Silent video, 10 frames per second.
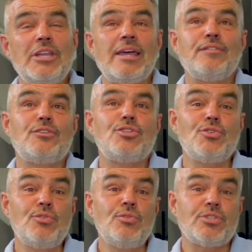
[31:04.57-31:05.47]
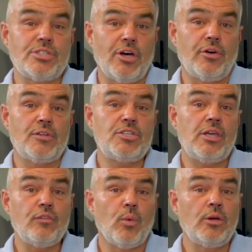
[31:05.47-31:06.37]
have two scenarios. You
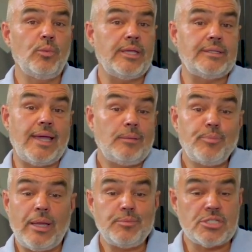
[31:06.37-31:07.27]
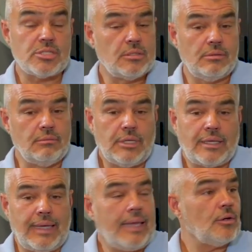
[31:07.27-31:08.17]
have one where dad perhaps just like
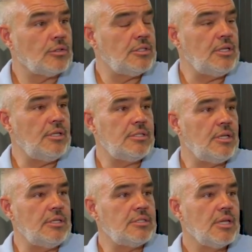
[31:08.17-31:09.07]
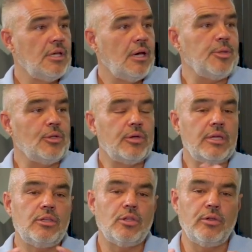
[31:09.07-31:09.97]
cannot. He's. I mean,
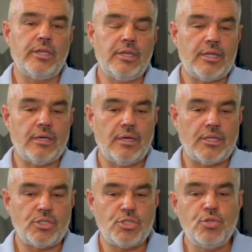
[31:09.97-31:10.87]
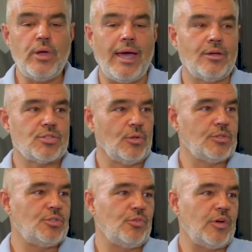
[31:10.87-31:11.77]
you're looking at two
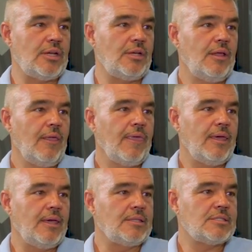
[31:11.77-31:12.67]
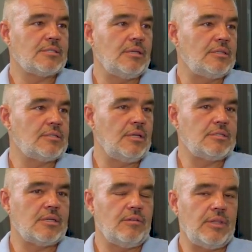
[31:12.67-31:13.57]
households to run. There's
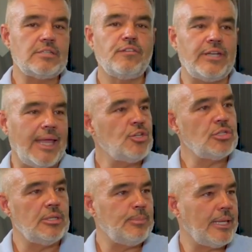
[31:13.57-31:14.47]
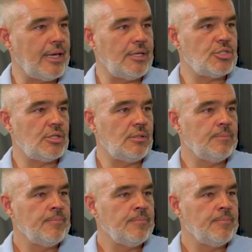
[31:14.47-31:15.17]
a financial implication,